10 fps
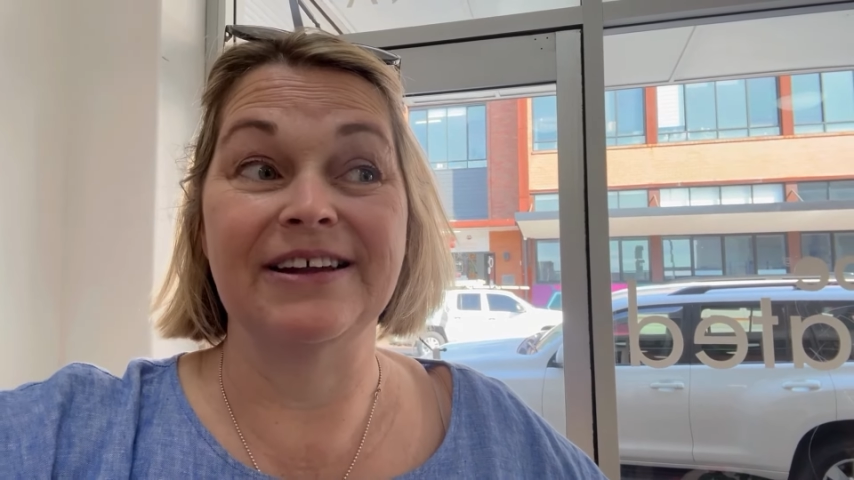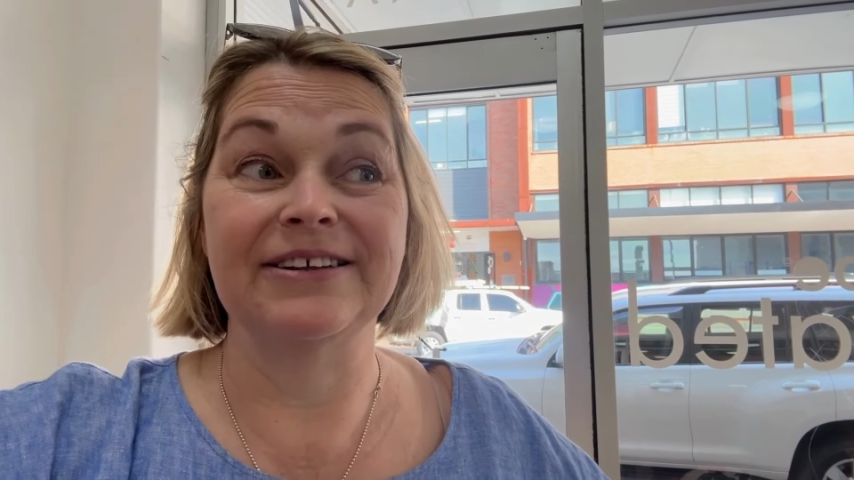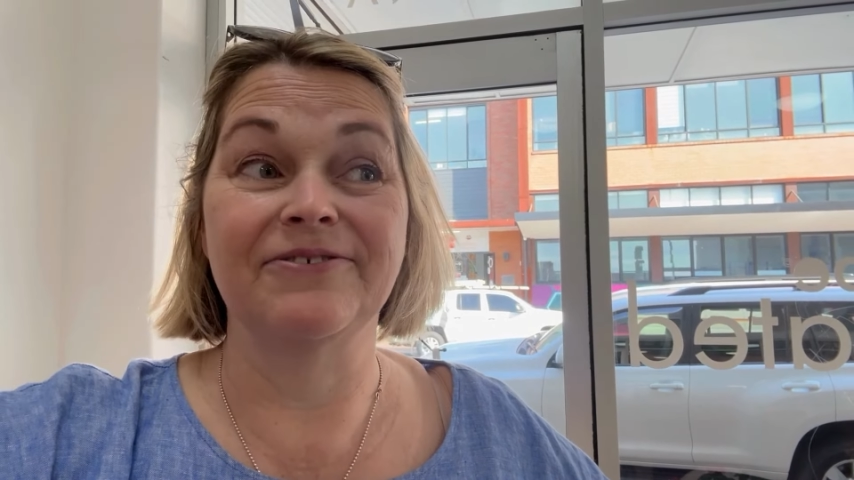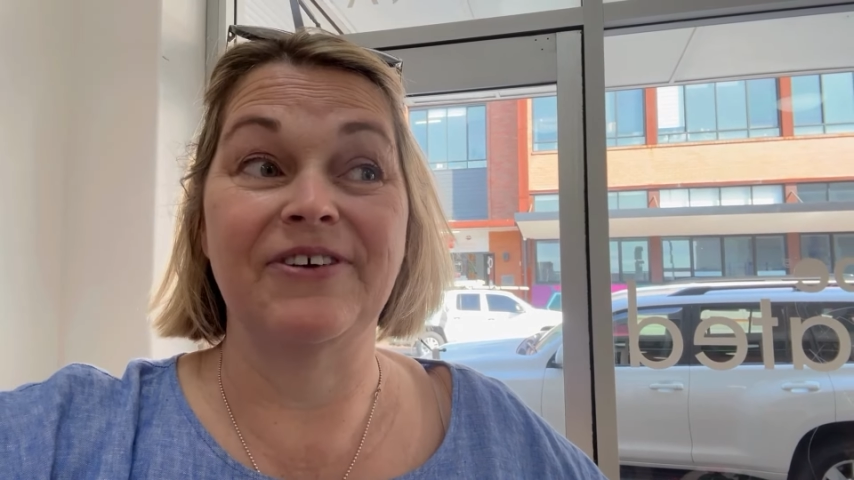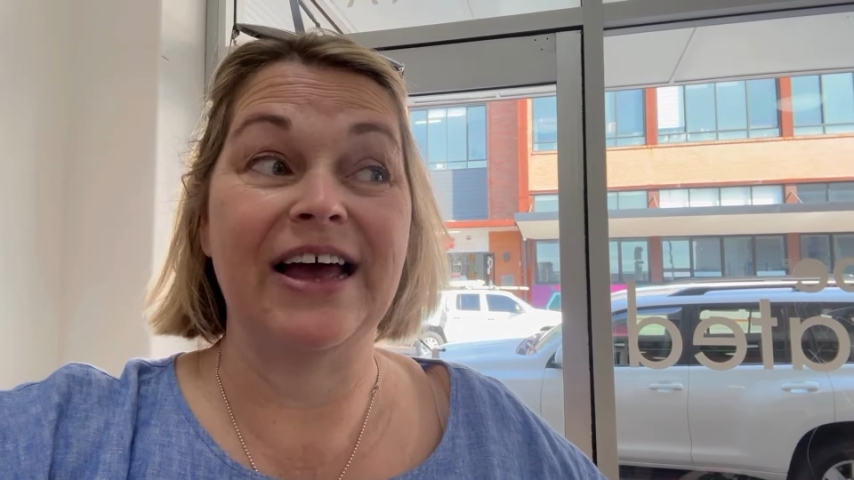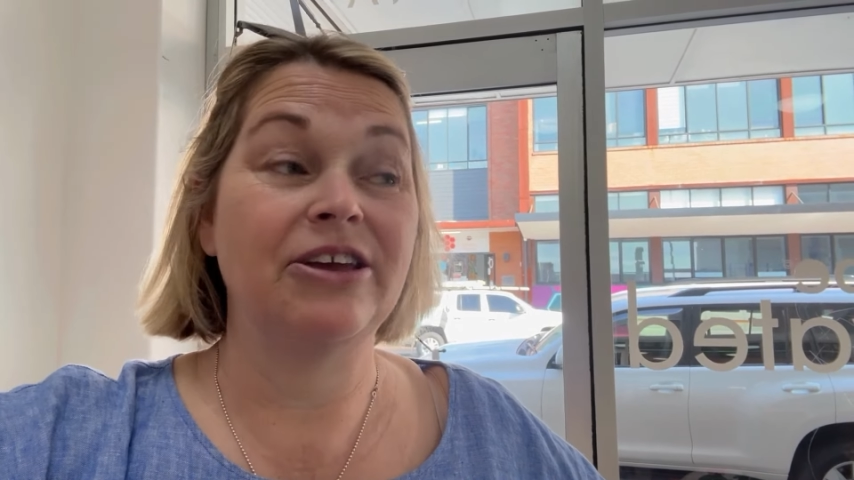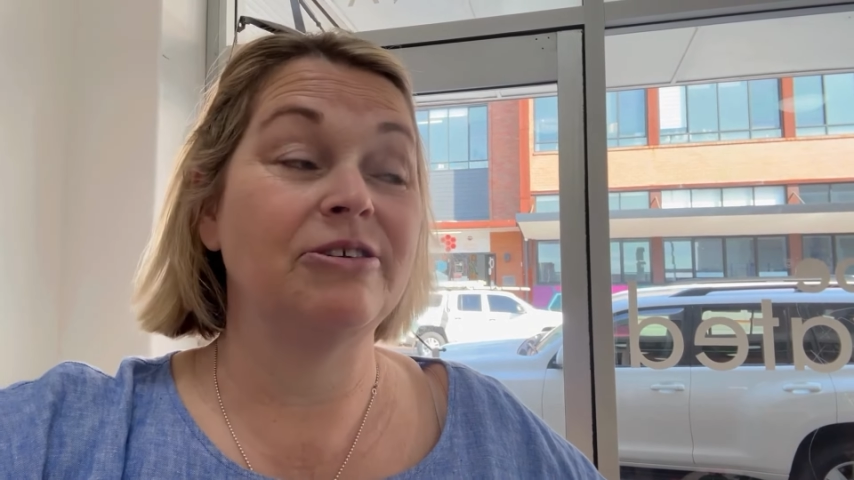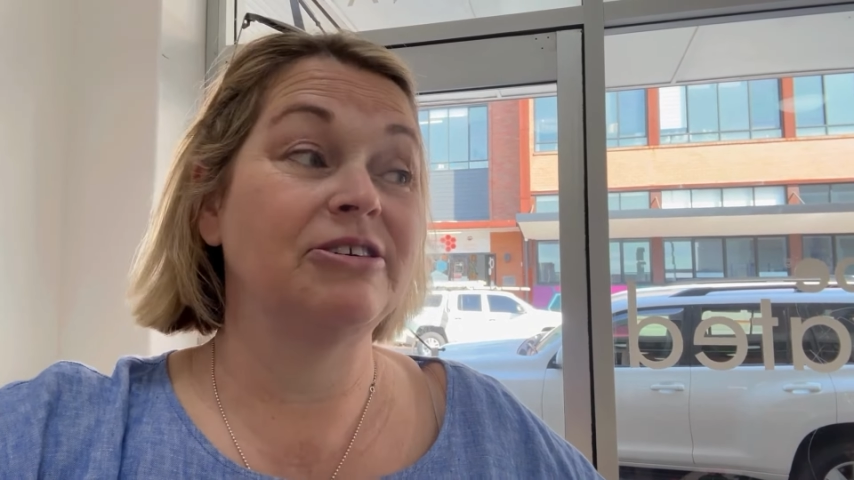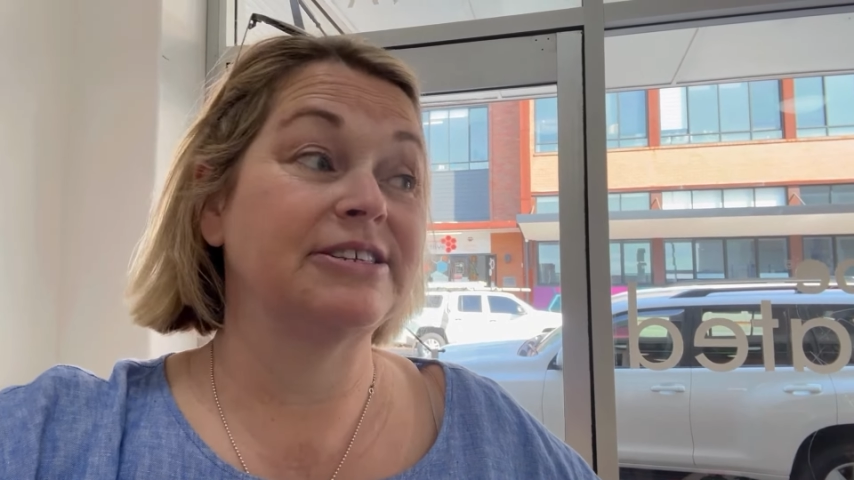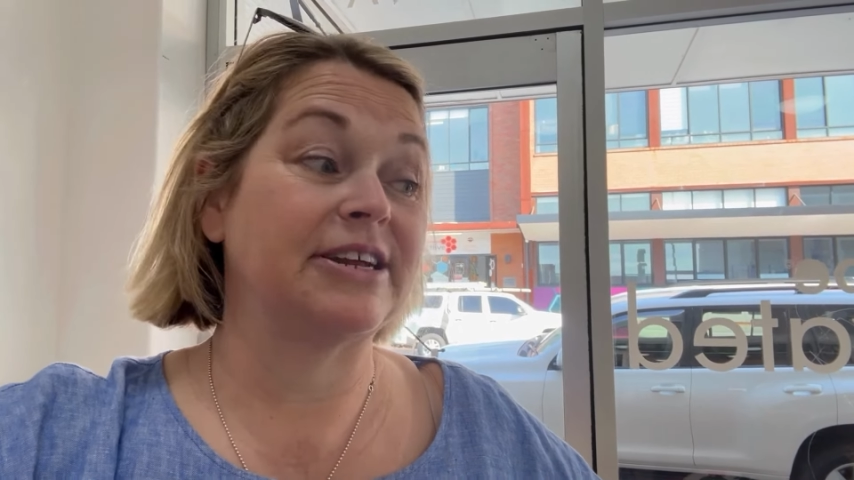a little
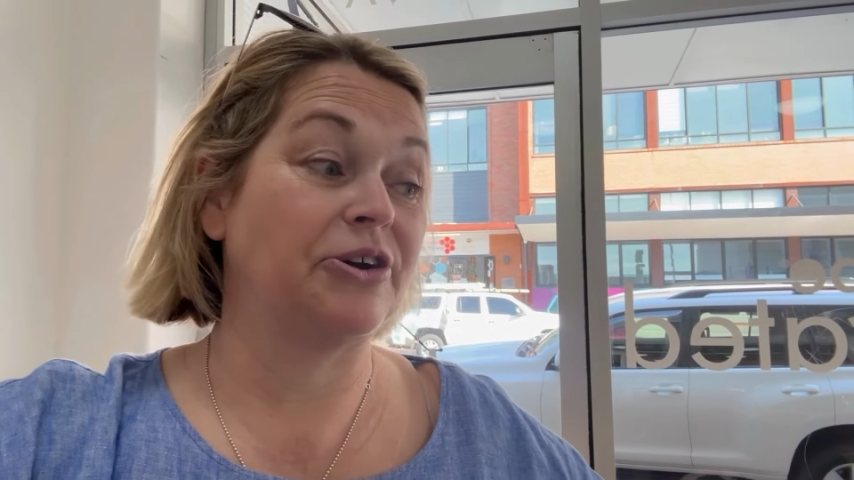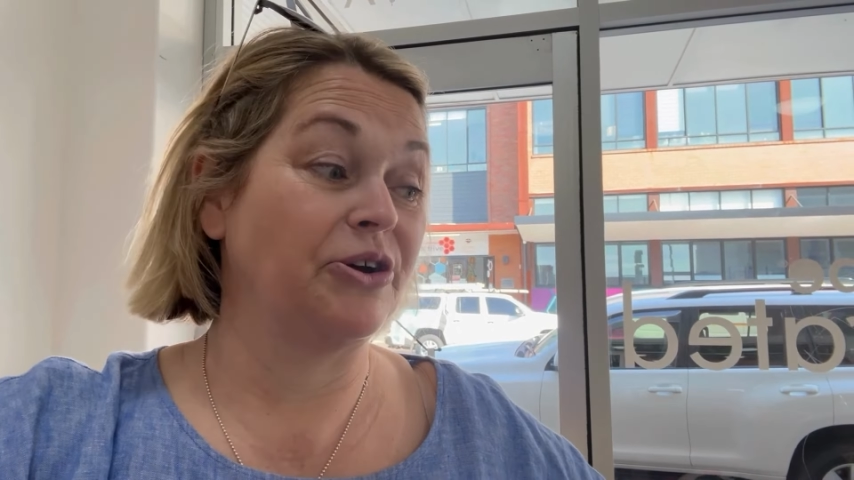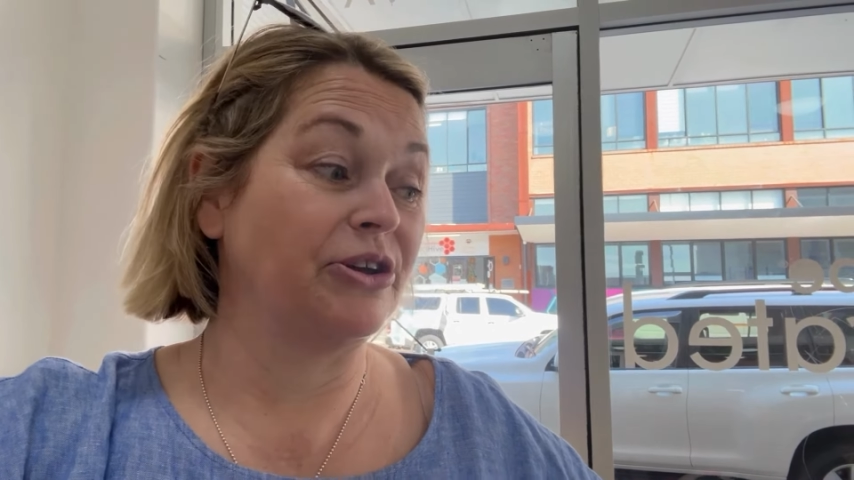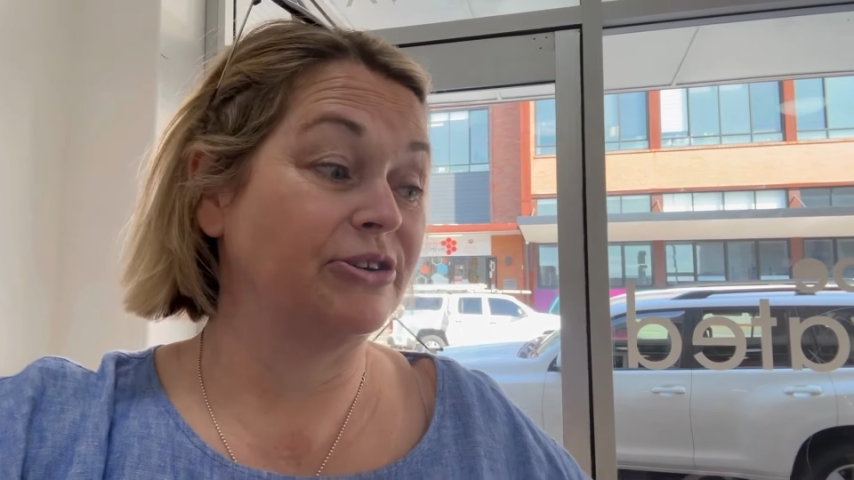vacuum because I know